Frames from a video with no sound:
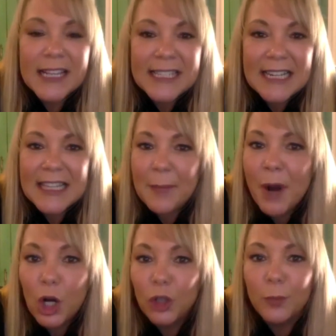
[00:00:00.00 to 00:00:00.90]

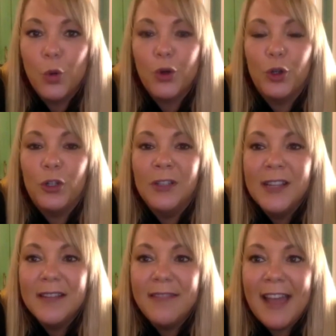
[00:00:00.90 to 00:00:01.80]
utilizing a that partner
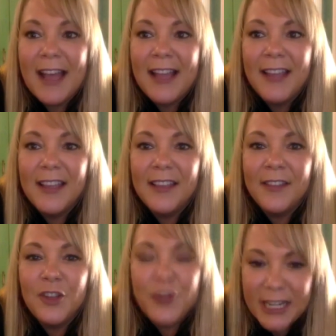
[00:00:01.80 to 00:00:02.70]
portal that
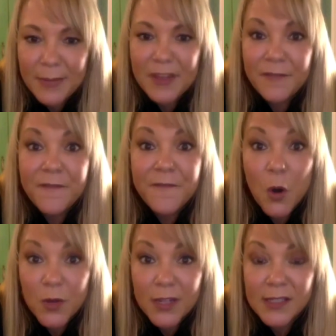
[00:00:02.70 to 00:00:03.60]
you need to
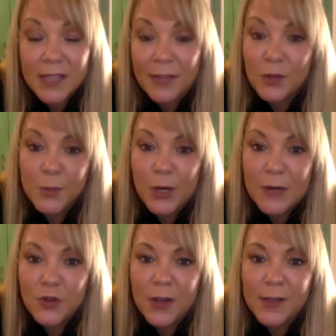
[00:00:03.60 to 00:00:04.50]
be focused on
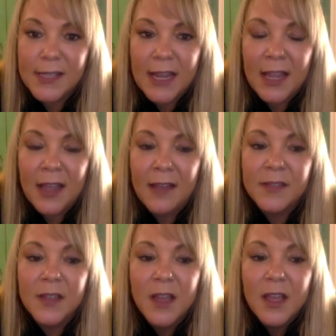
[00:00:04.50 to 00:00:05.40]
those projects
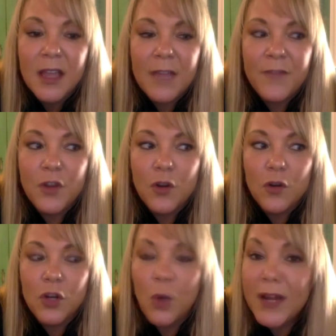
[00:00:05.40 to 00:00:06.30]
mm-hmm. and
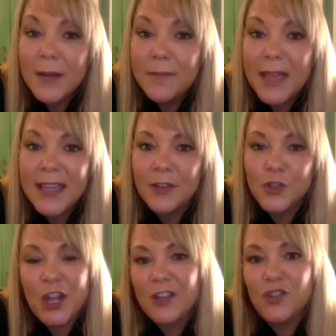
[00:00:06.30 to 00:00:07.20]
if you're going and
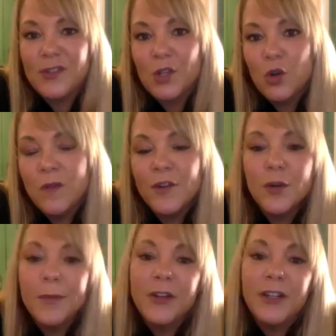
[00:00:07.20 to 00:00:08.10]
making changes
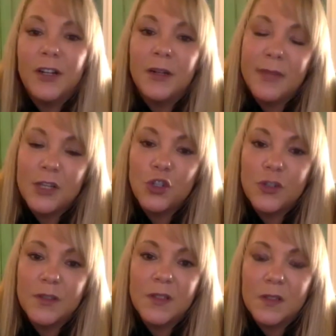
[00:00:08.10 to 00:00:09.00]
over your market
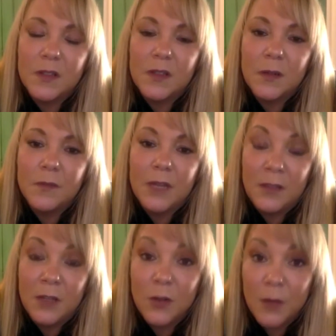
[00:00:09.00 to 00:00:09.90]
automation
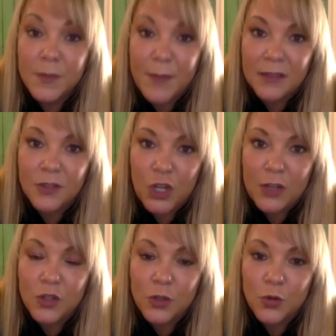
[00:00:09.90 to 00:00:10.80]
system, and here comes
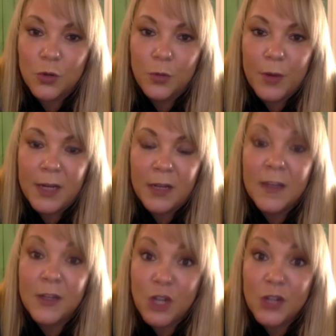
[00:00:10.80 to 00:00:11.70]
back to change control,
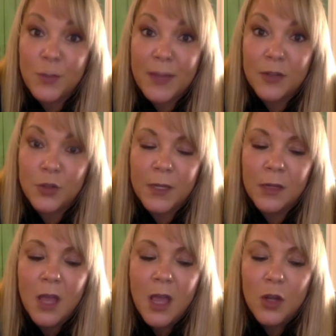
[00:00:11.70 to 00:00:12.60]
right? And that change
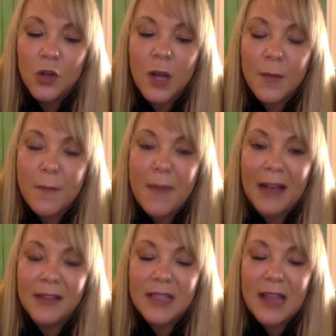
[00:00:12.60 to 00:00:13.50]
management, you're
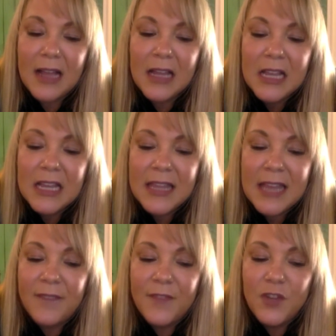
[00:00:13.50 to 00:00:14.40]
coming back to that.
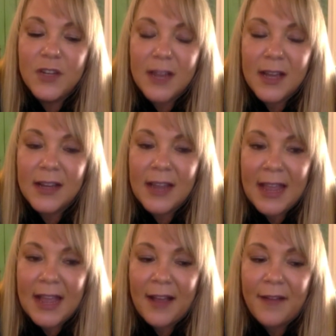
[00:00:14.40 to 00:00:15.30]
That if you did
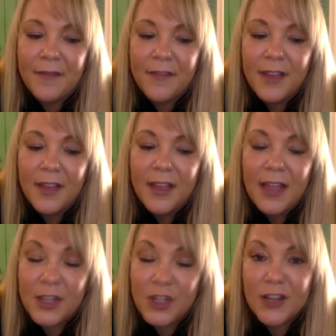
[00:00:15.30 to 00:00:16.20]
not have
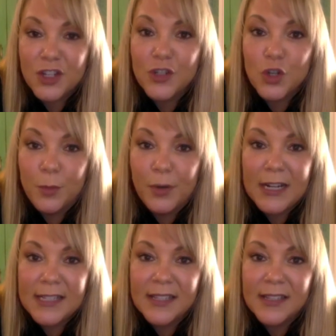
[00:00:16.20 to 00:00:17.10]
a change
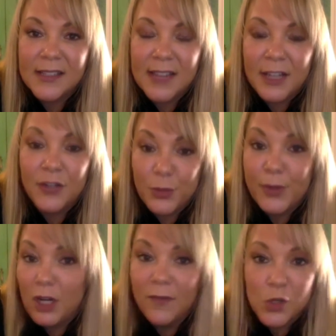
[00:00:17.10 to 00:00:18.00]
control process
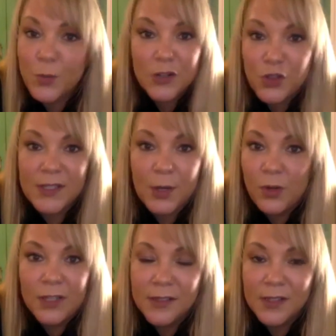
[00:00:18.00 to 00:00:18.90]
and you're doing all those
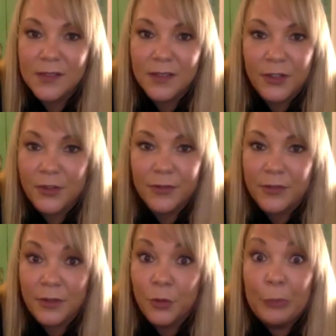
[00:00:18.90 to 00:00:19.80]
projects at once,
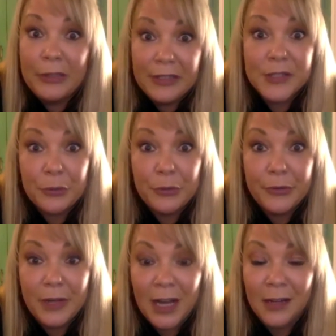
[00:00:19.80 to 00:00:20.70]
you're mm-hmm. you're really
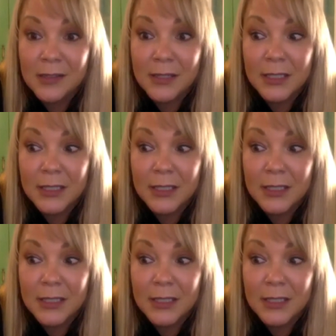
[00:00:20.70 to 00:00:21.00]
screwed,